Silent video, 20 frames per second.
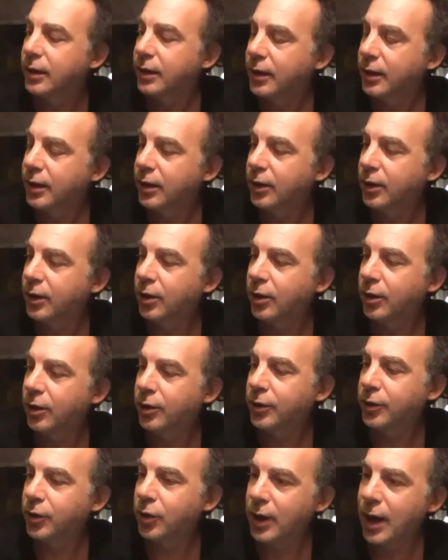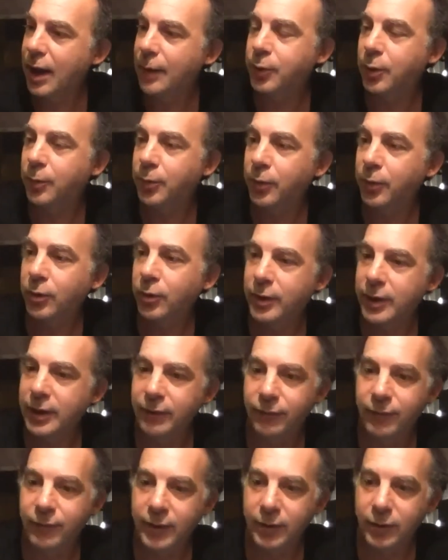on your laptop or
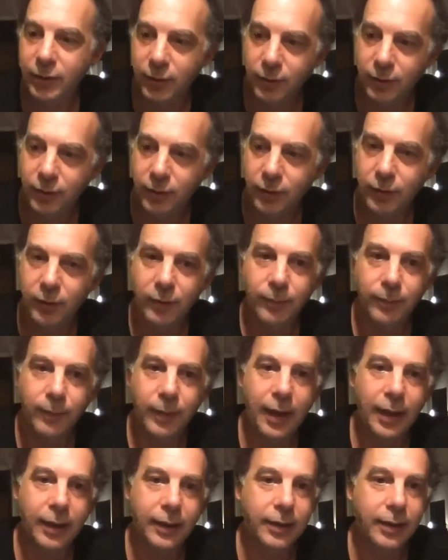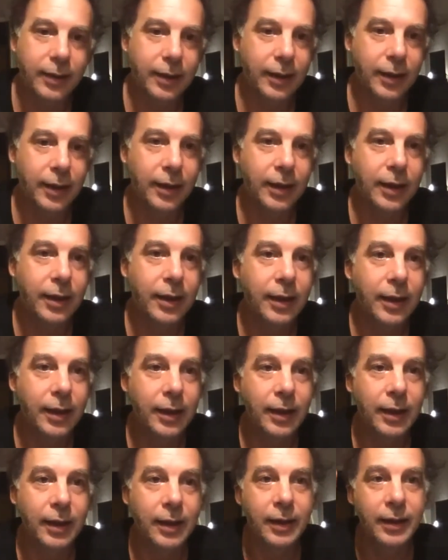TV too, but
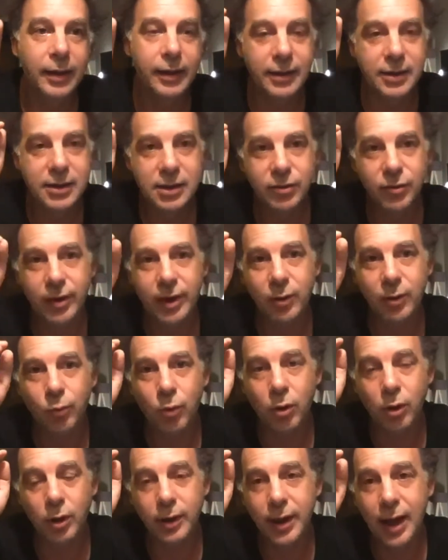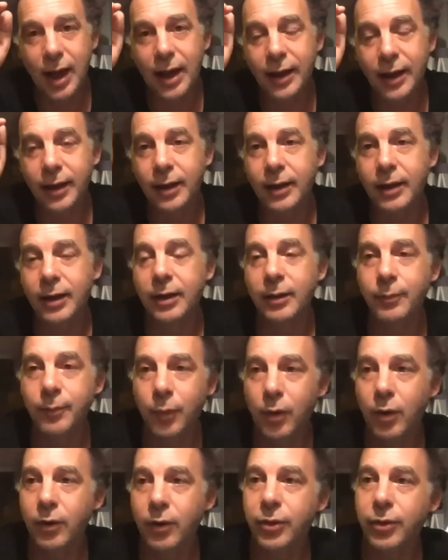it's great work done in
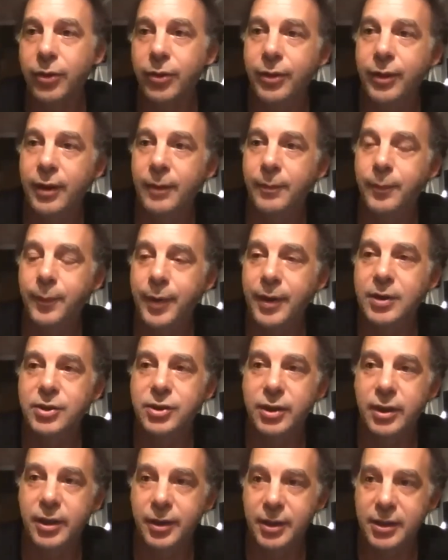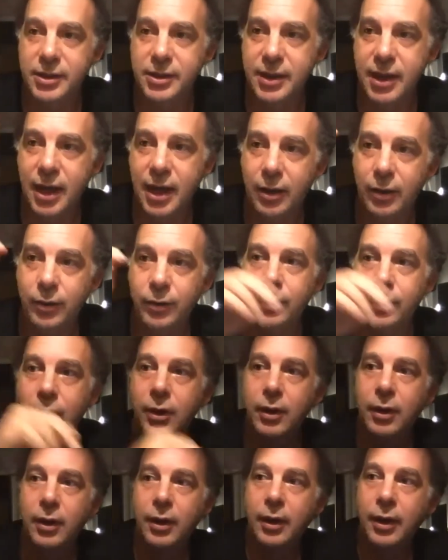both the picture and the sound,
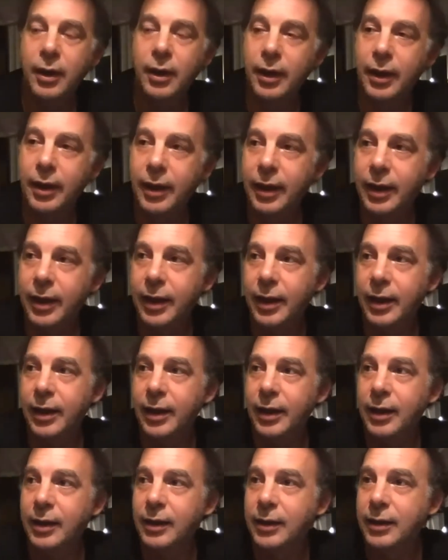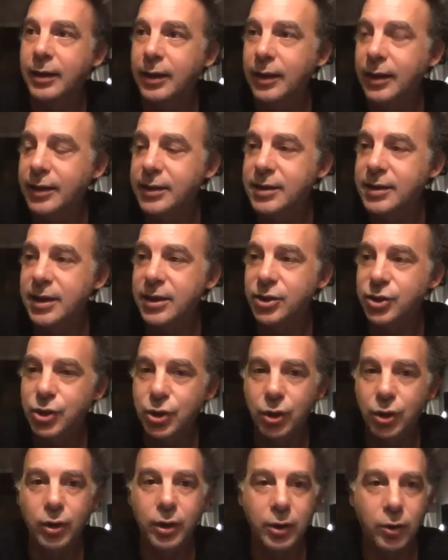and it's a
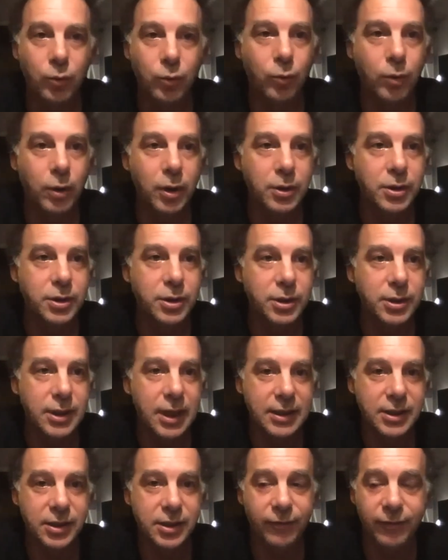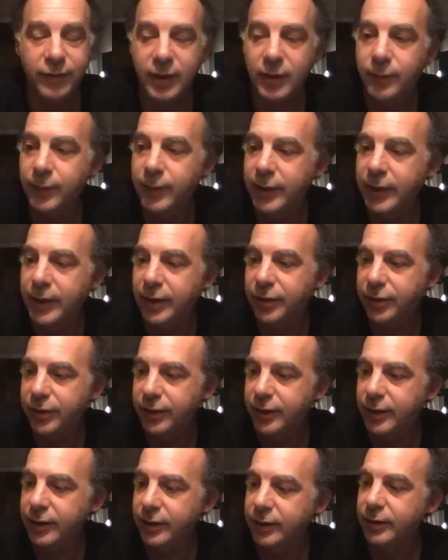joy to watch such a film in a
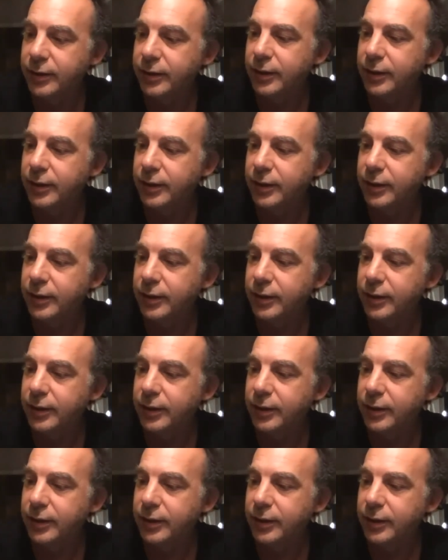theater.